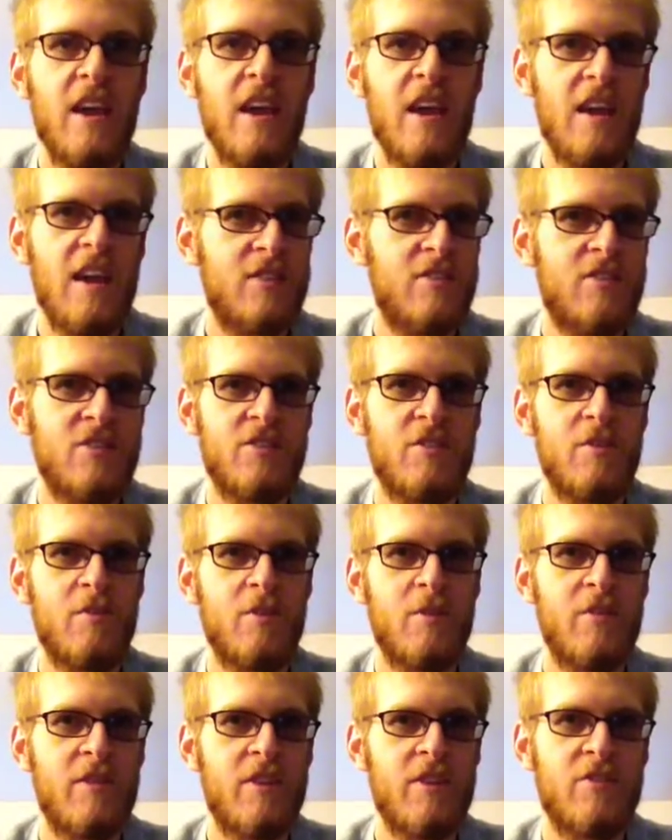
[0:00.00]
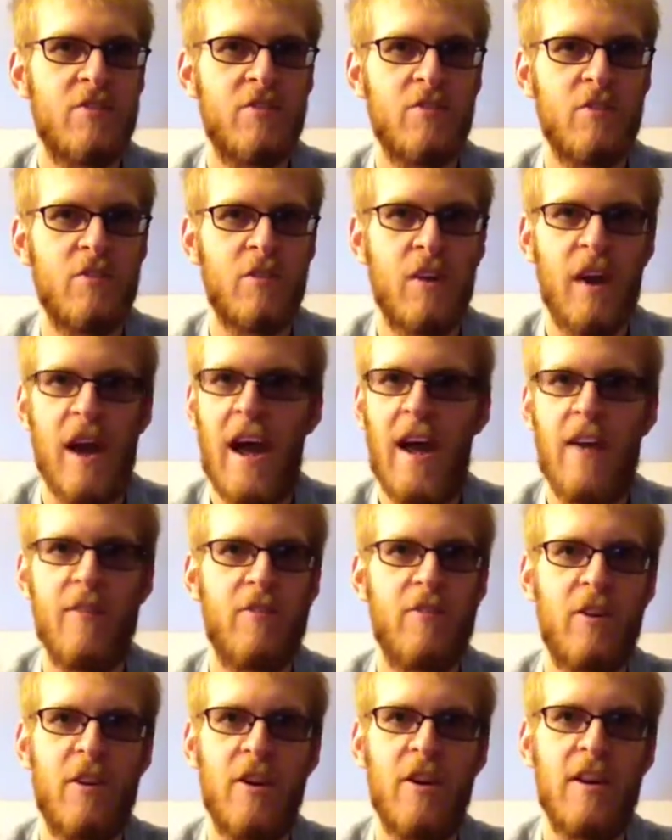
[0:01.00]
It's just a movie to have
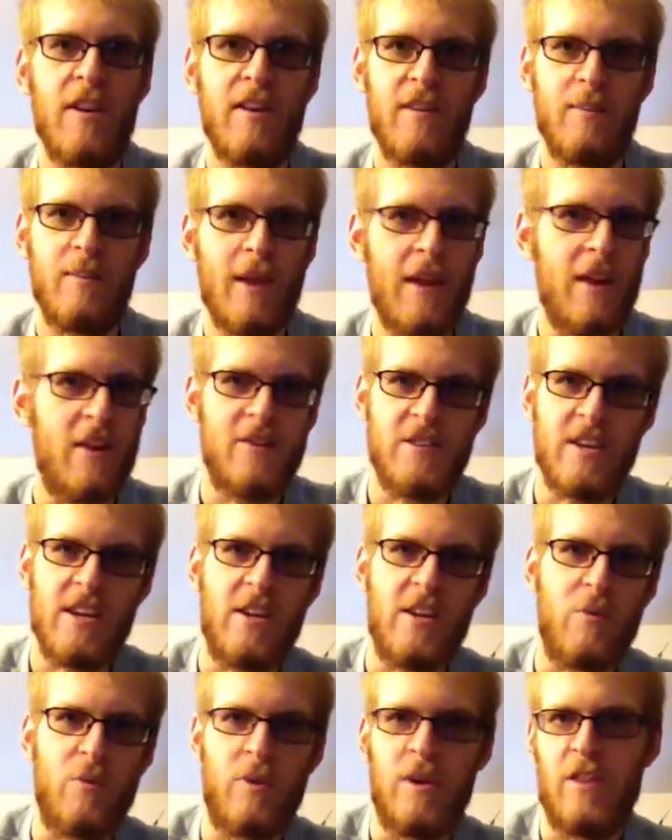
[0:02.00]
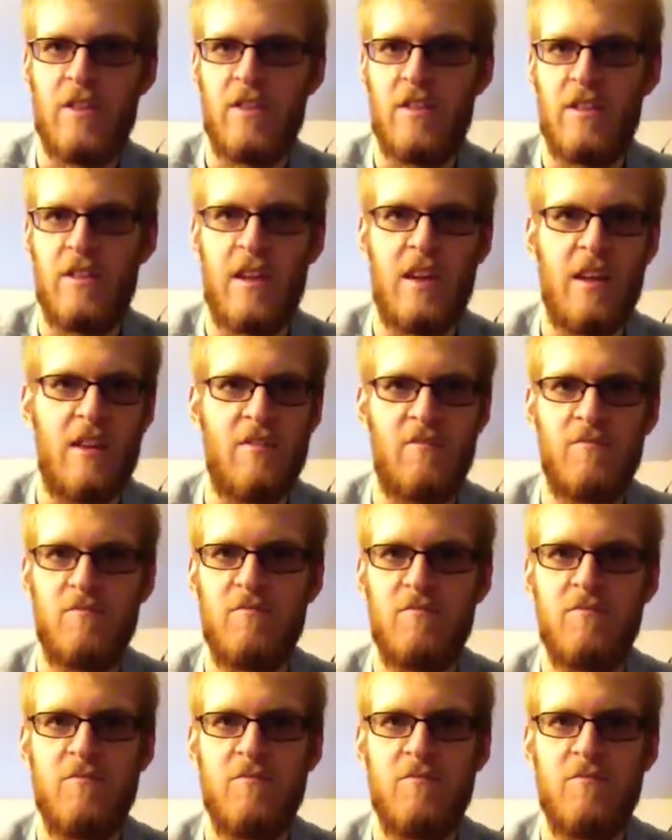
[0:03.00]
fun, to be entertained with, and